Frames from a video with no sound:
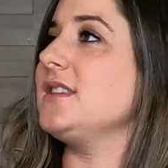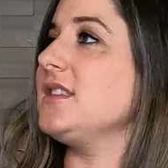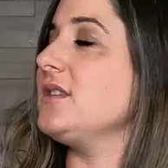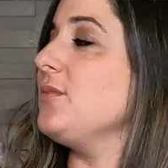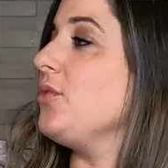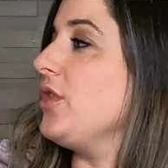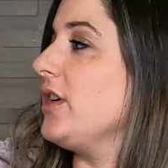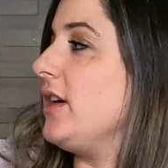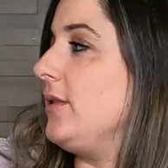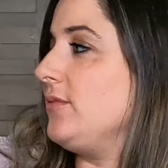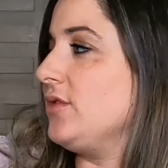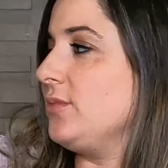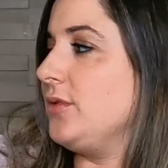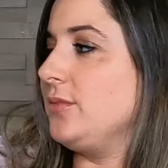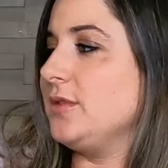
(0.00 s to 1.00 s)
This is a more
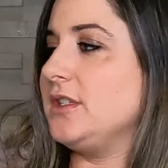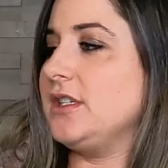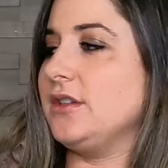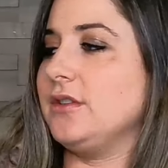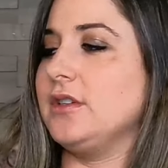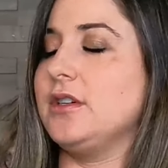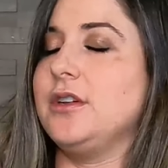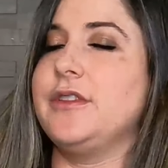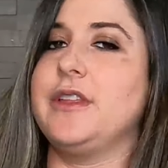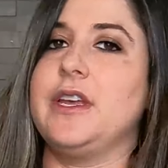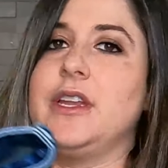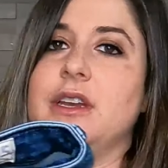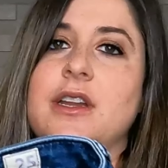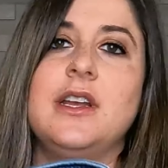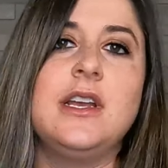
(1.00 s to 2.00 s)
comfortable material
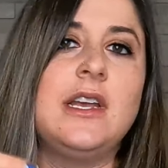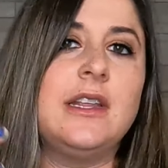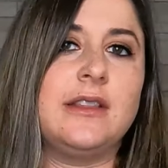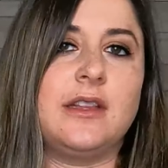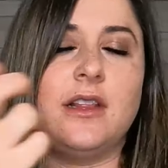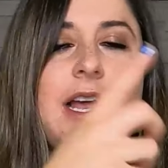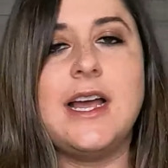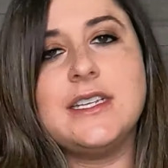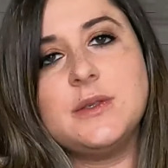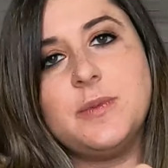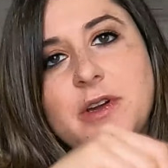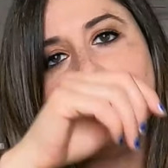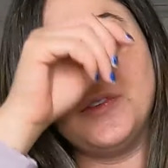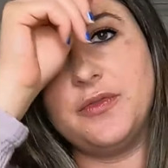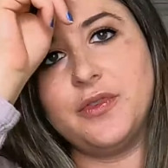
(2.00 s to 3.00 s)
than the
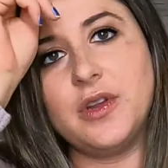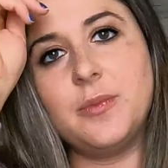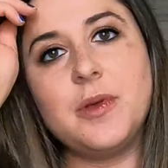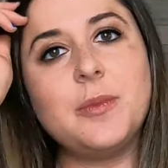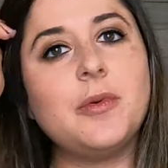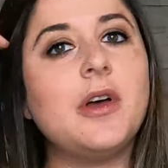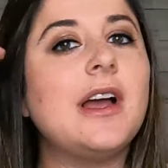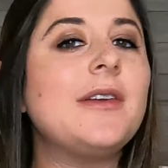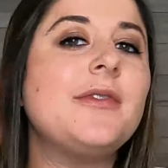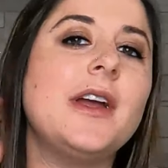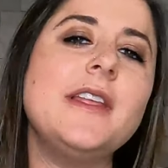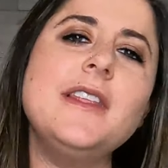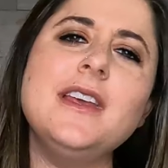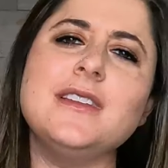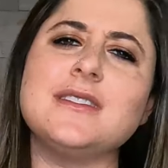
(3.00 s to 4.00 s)
last pair of Free People. I
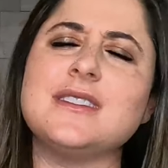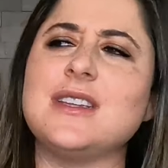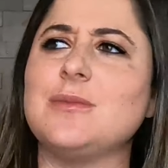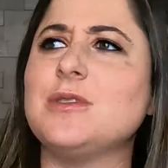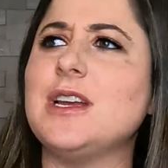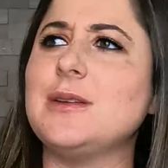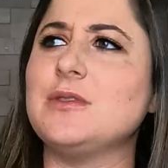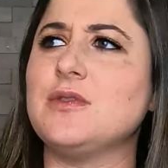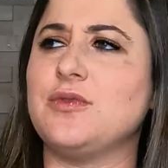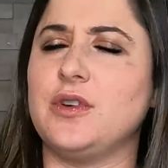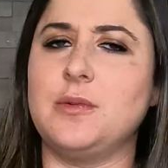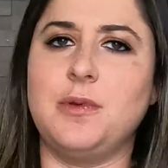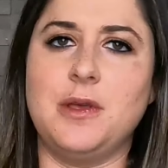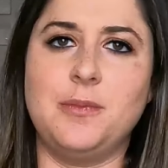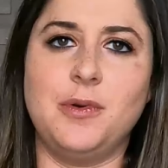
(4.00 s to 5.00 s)
find that sometimes
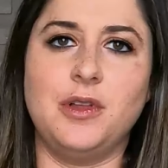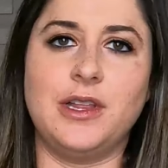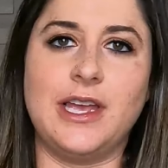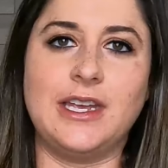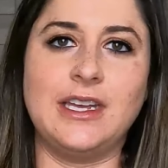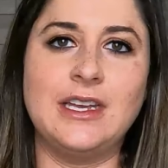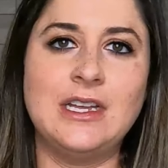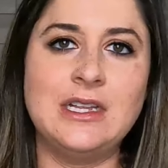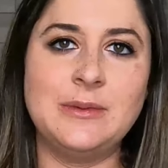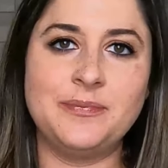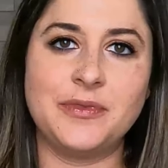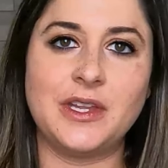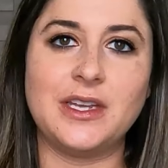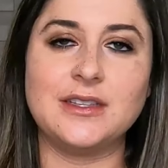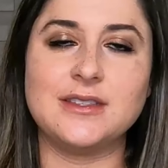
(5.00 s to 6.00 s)
Free People, like,
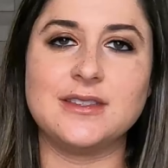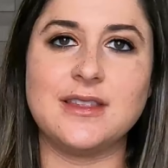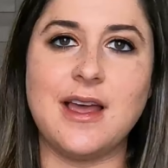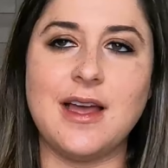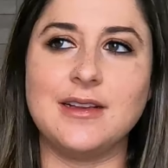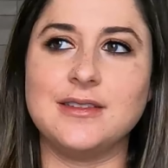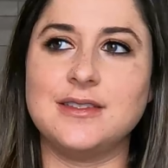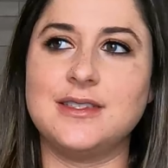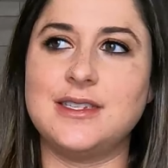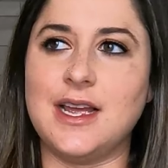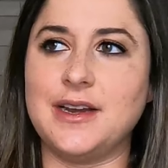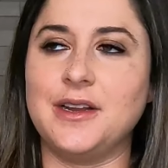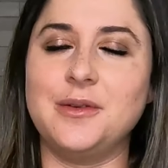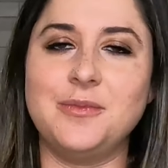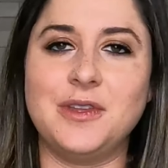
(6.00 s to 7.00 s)
it's that
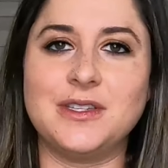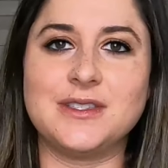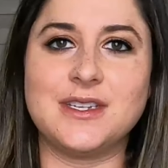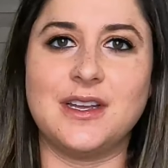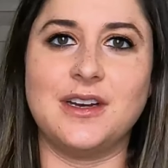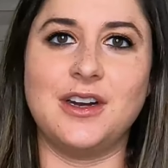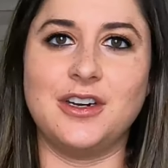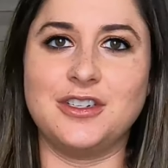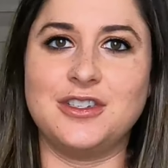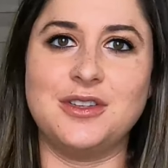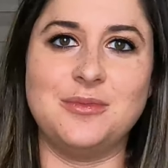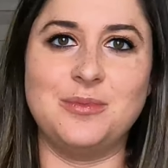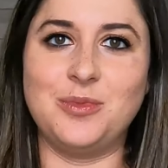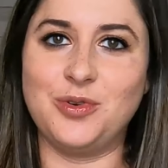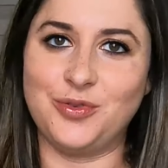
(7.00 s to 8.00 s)
denim that's kind of hard
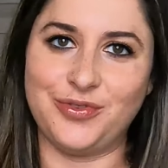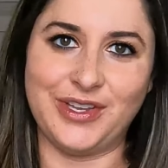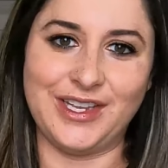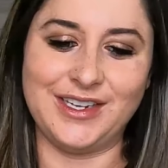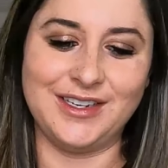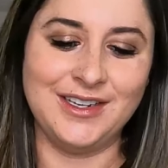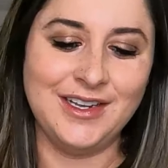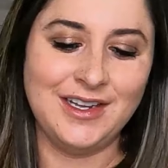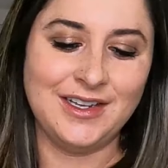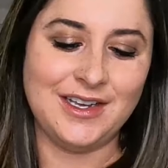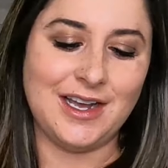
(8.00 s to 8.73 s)
to move in.